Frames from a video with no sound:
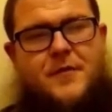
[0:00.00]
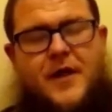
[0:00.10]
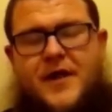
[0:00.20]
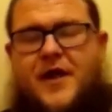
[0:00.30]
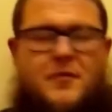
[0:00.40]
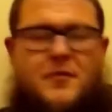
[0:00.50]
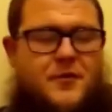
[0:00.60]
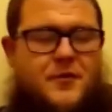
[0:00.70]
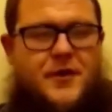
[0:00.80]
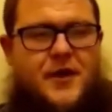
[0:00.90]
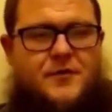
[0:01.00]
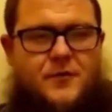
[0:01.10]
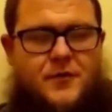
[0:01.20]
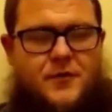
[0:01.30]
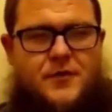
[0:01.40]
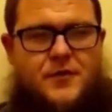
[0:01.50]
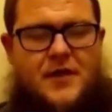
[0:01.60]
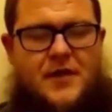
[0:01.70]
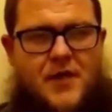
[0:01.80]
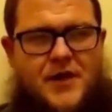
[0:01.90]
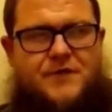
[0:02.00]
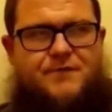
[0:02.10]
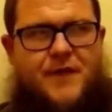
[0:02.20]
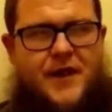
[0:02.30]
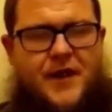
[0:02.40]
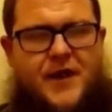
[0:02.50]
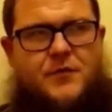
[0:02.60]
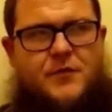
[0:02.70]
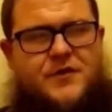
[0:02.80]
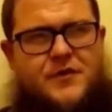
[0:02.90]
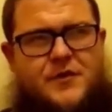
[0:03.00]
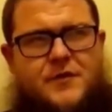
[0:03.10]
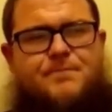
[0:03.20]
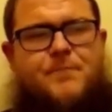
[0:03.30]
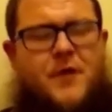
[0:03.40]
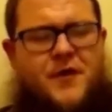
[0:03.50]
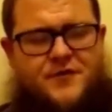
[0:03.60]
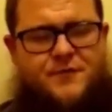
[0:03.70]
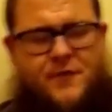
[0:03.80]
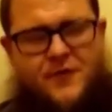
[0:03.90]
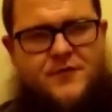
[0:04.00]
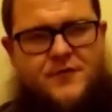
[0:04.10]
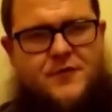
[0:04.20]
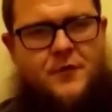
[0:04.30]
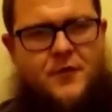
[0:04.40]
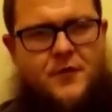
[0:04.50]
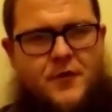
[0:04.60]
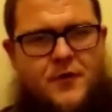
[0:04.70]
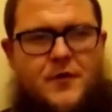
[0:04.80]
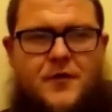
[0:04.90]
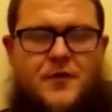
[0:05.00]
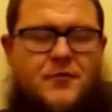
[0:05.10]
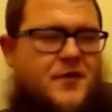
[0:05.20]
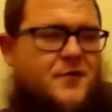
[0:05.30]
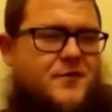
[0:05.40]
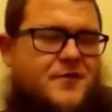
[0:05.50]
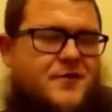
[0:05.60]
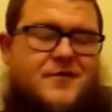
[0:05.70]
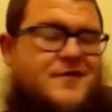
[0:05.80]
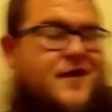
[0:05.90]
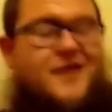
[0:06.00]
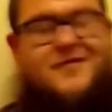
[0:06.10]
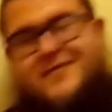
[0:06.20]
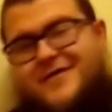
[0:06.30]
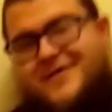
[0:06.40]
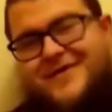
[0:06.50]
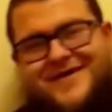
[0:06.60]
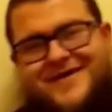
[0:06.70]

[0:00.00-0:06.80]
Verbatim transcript: I can't remember who he got to that match he fight he had with the on his first tour, but it was disgusting.